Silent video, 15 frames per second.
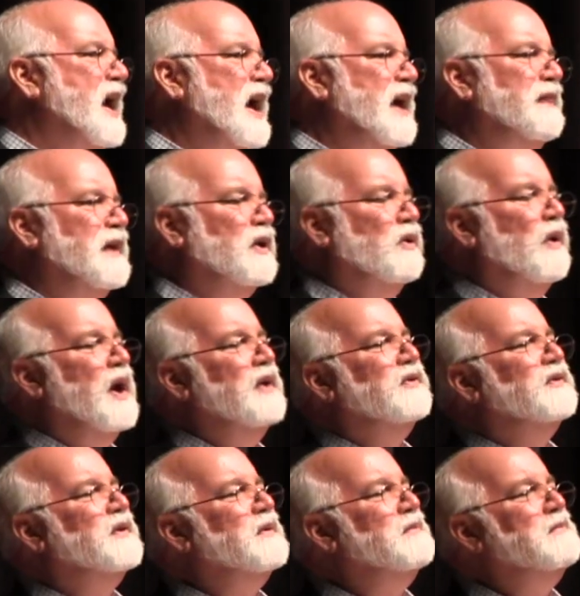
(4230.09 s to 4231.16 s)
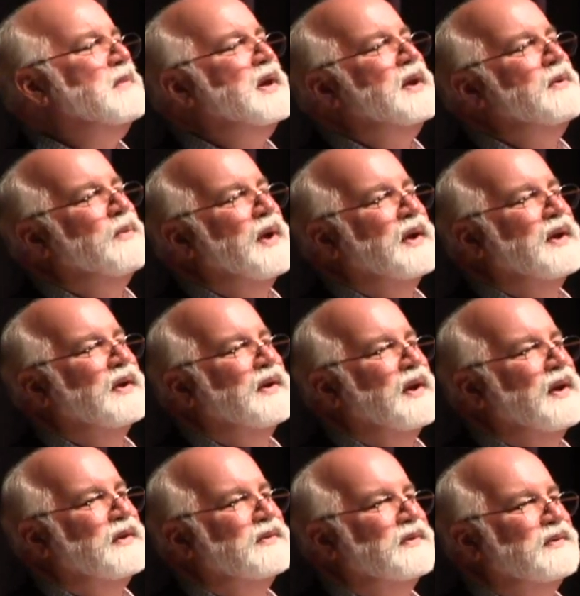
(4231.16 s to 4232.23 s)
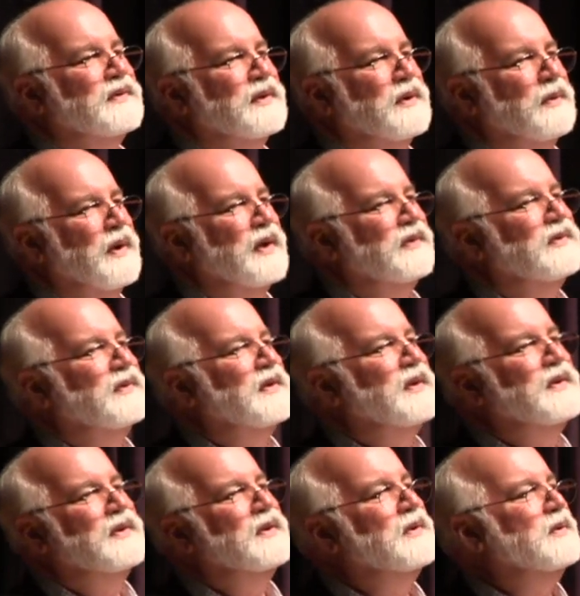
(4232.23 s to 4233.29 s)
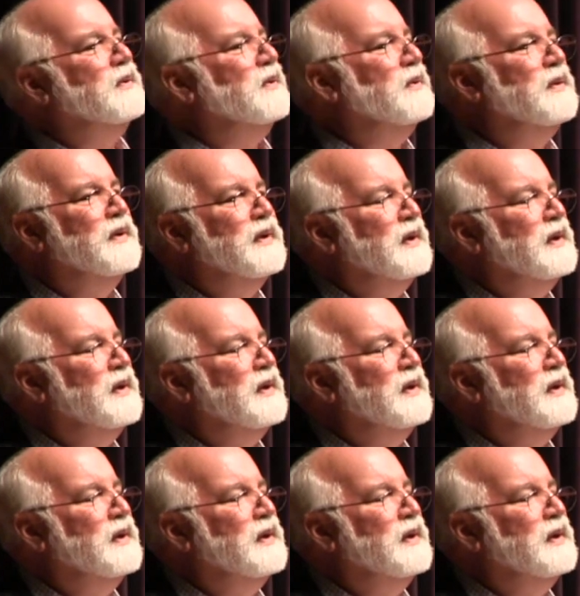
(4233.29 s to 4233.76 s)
And the Christ in me recognizes the Christ in you.